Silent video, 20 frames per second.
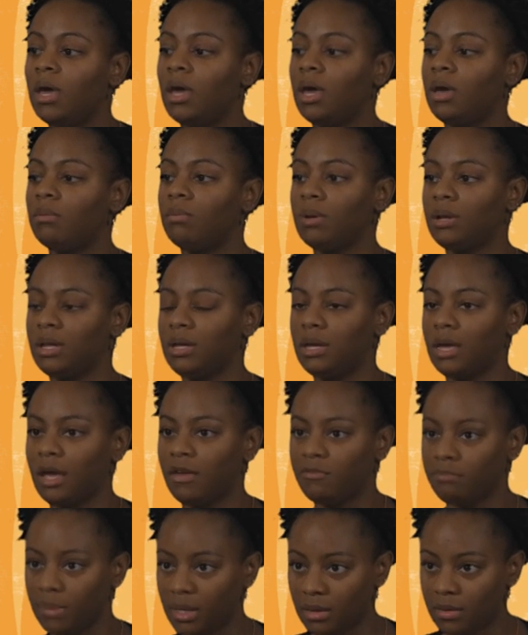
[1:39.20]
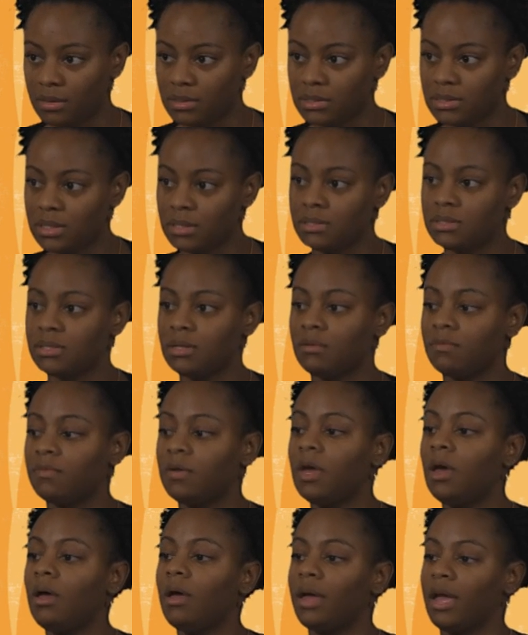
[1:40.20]
it really gave me the sense of,
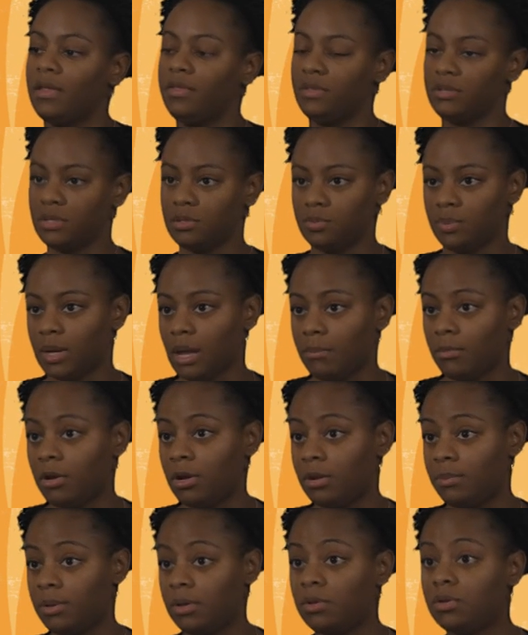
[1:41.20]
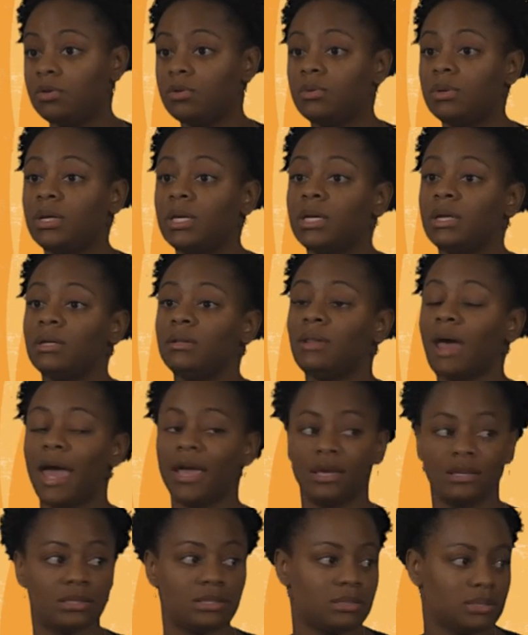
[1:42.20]
okay, this is what I'm going to be doing. I
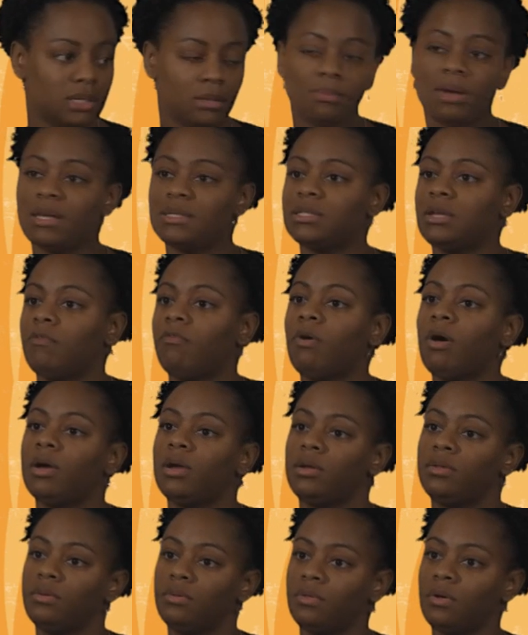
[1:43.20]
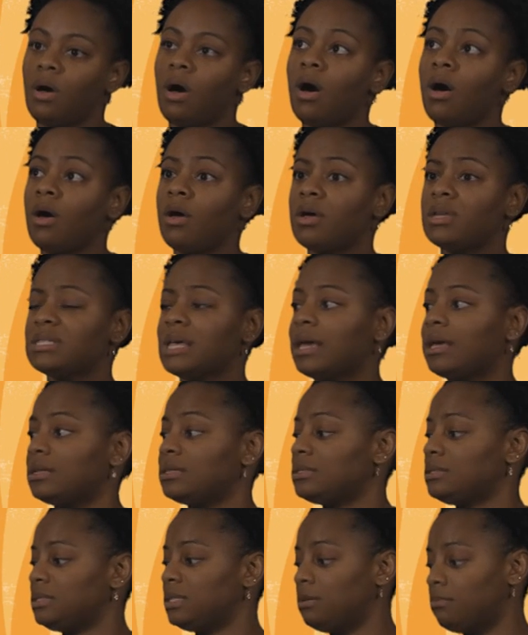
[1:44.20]
can see myself walking through the halls. I
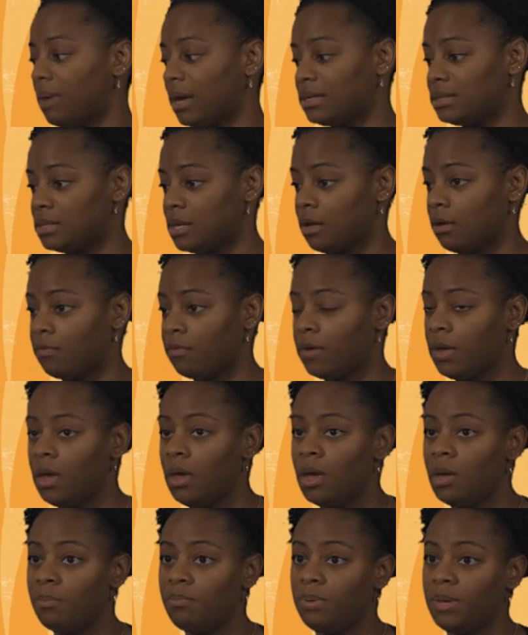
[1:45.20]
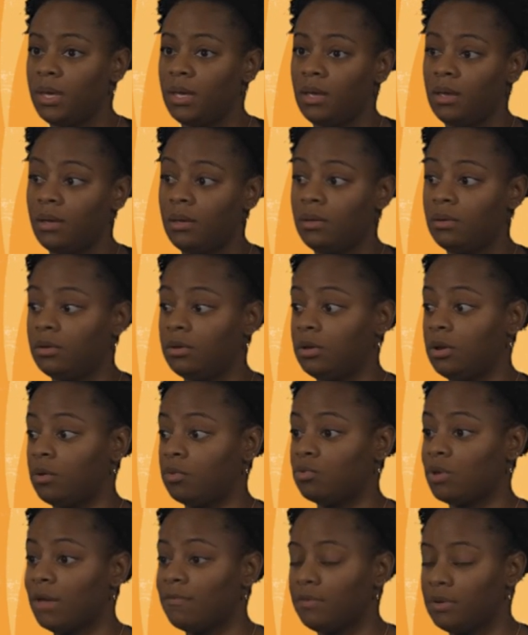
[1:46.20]
can see myself being, you know,
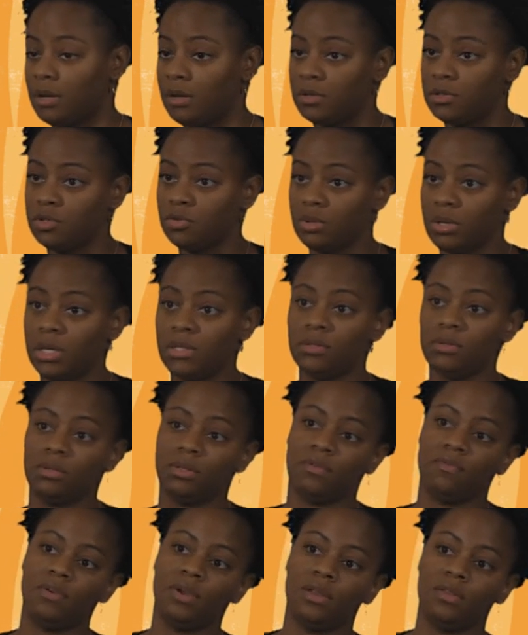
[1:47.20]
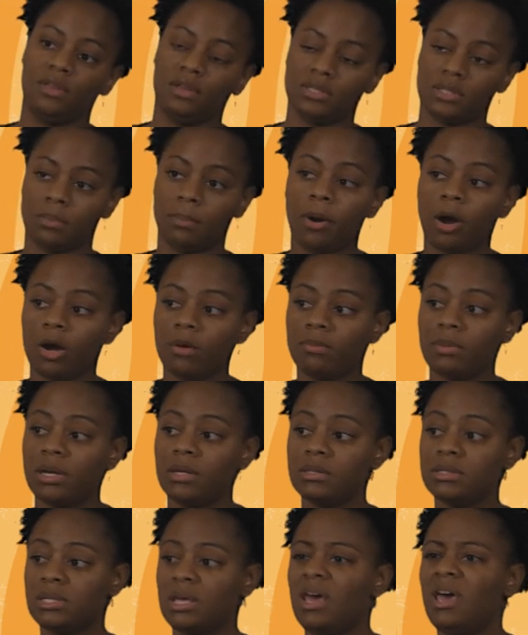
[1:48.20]
driving in the streets or living in these
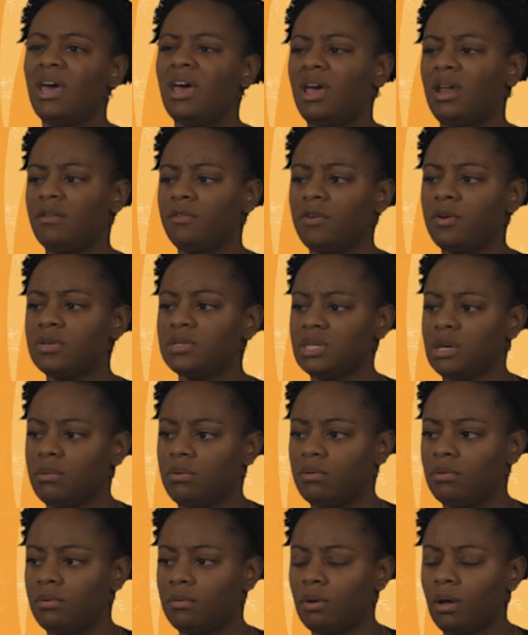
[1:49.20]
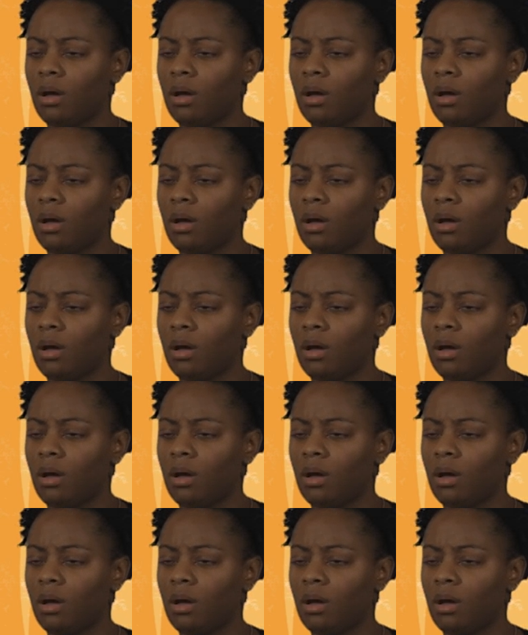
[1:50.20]
apartments. And of course, they were